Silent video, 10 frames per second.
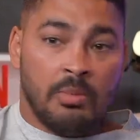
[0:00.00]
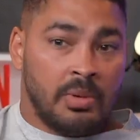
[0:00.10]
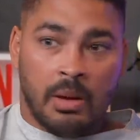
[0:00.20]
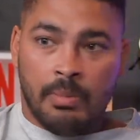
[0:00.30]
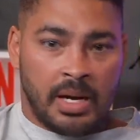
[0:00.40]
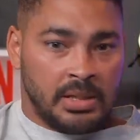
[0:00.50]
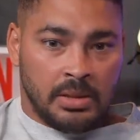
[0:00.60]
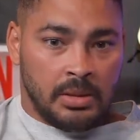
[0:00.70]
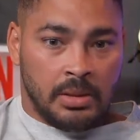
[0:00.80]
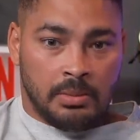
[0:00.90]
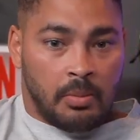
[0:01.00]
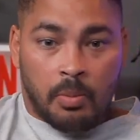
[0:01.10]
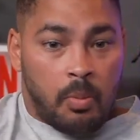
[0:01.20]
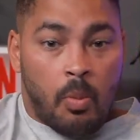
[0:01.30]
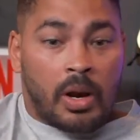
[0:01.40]
Come back to
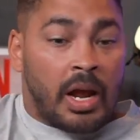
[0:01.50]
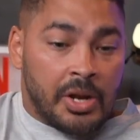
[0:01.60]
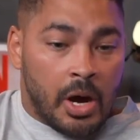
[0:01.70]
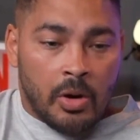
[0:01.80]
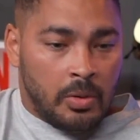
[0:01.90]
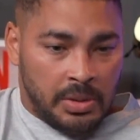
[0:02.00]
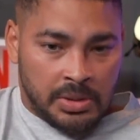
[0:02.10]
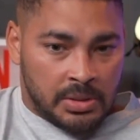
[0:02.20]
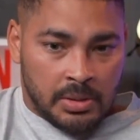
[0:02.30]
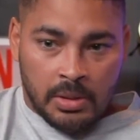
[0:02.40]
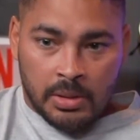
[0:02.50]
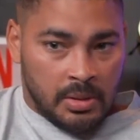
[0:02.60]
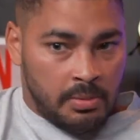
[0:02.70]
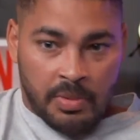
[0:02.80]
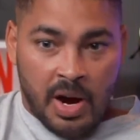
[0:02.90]
what I know is
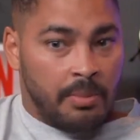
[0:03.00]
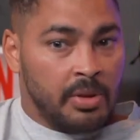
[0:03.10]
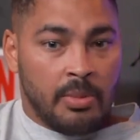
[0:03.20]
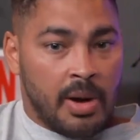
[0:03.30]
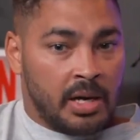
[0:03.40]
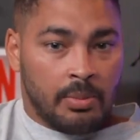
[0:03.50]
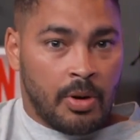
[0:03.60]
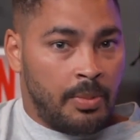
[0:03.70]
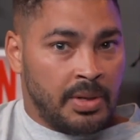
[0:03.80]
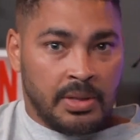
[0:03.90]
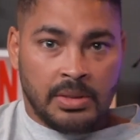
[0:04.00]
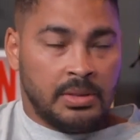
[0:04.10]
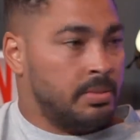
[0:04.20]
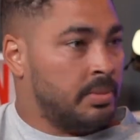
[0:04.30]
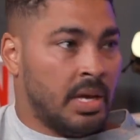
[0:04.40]
buying below market properties,
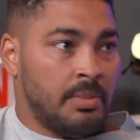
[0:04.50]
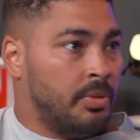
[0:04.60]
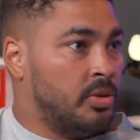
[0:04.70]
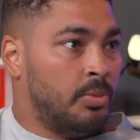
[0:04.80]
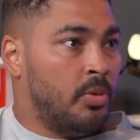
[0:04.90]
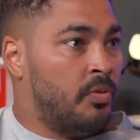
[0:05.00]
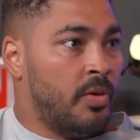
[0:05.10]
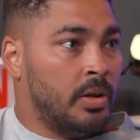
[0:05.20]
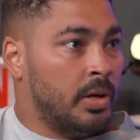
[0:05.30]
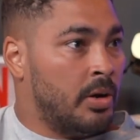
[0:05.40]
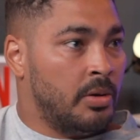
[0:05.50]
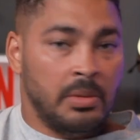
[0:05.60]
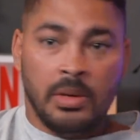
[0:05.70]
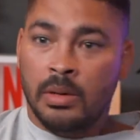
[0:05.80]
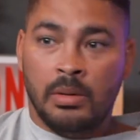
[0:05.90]
keep building the portfolio,
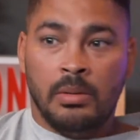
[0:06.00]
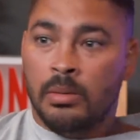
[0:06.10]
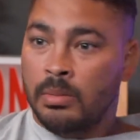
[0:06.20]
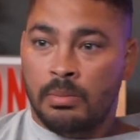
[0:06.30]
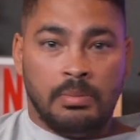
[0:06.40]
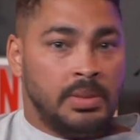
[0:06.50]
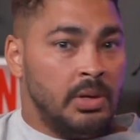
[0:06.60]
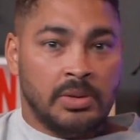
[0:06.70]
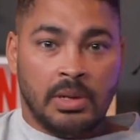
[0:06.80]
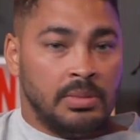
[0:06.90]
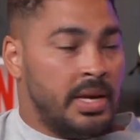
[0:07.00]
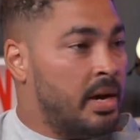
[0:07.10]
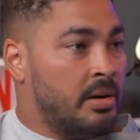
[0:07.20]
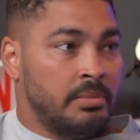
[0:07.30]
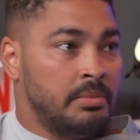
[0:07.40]
sell some
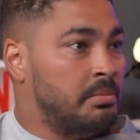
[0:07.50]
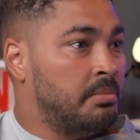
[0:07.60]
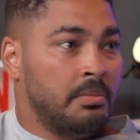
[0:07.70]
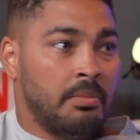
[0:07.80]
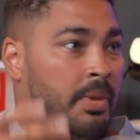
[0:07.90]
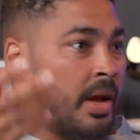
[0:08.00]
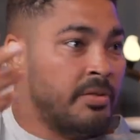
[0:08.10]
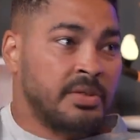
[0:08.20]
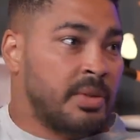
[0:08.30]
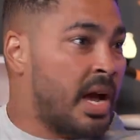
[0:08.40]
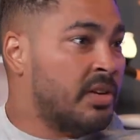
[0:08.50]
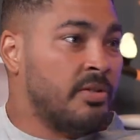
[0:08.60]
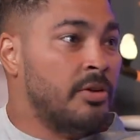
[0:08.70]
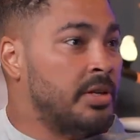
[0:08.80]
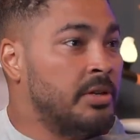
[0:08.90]
down, pay off some cash
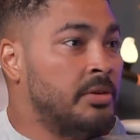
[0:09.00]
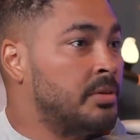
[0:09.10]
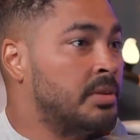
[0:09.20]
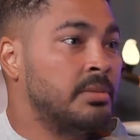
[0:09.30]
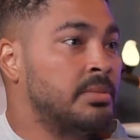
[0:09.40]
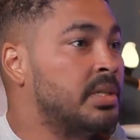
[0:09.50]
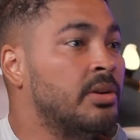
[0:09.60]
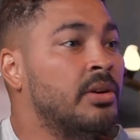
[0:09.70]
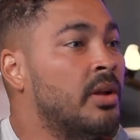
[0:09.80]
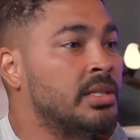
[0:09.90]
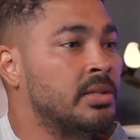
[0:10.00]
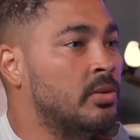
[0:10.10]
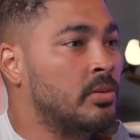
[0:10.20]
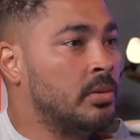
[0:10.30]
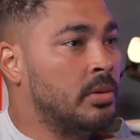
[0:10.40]
flow deals, sit on a nice
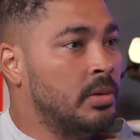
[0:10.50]
little